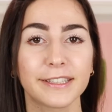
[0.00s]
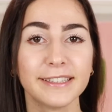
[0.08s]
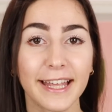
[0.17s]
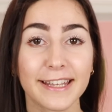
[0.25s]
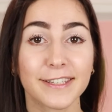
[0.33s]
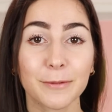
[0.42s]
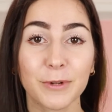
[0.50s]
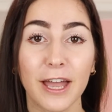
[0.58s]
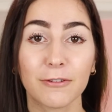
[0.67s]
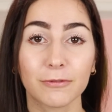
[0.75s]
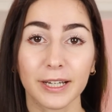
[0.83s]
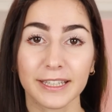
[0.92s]
And then last up we
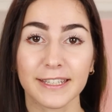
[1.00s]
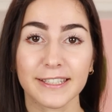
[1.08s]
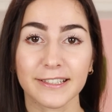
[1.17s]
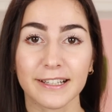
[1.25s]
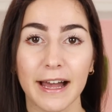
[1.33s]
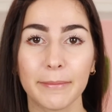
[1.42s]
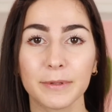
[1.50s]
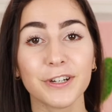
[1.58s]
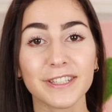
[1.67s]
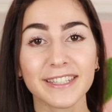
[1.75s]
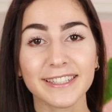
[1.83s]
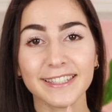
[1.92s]
have Whaley's collab.
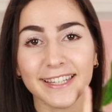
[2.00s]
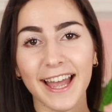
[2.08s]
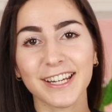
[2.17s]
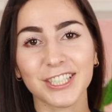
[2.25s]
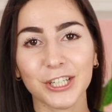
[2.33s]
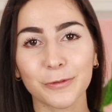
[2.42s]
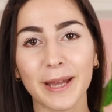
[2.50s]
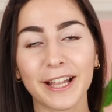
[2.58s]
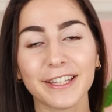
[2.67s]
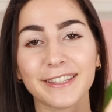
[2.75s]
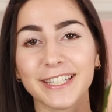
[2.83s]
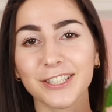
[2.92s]
Hers is this eyeshadow
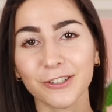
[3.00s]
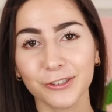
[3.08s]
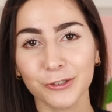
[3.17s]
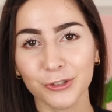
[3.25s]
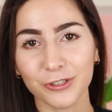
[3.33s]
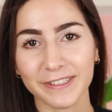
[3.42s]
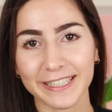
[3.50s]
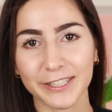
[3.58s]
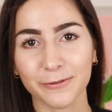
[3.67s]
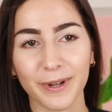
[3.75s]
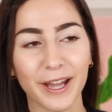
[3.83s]
palette. These are all neutrals as